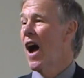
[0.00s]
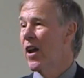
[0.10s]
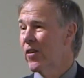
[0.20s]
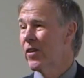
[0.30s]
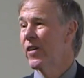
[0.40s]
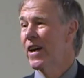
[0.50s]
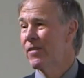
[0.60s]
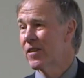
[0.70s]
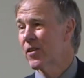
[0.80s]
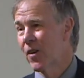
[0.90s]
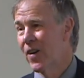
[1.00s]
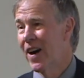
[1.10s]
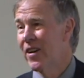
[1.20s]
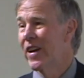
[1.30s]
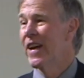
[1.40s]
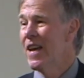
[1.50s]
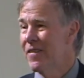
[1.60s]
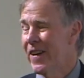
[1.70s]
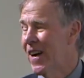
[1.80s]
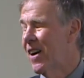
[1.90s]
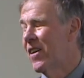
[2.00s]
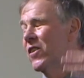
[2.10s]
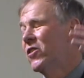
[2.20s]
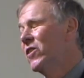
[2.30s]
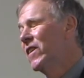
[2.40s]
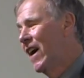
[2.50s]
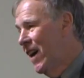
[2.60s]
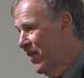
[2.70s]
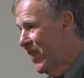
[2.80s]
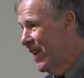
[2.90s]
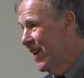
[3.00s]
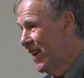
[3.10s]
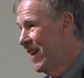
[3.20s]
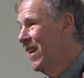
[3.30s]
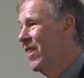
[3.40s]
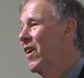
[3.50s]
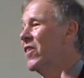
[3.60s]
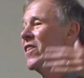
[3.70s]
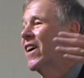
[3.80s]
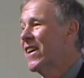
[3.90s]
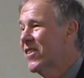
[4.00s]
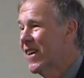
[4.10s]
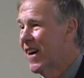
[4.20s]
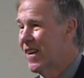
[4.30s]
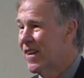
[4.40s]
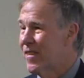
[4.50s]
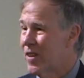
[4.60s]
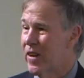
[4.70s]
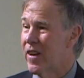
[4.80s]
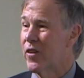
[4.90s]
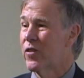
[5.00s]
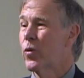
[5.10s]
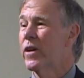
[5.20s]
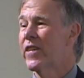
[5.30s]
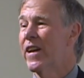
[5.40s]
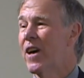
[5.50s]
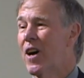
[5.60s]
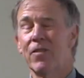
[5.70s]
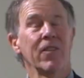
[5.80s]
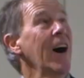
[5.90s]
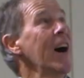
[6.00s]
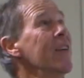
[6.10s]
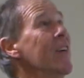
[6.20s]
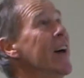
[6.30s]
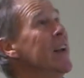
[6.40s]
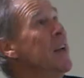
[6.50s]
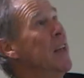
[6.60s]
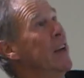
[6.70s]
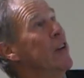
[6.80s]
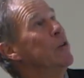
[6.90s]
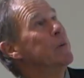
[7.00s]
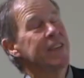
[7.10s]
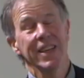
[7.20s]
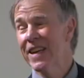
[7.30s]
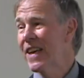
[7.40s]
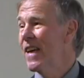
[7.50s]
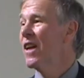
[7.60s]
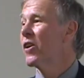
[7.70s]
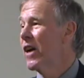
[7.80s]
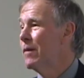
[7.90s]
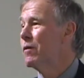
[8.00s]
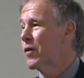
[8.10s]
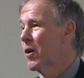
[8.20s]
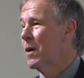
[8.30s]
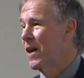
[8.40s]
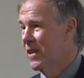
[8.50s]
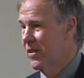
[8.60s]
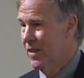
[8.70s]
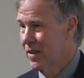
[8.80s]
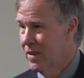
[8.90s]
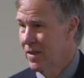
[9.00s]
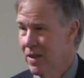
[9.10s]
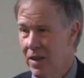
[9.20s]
100 grams of carbohydrate every hour that you do the Ironman. Those are the dietary guidelines. So in a 10 hour Ironman, you must eat a kilogram of carbohydrate,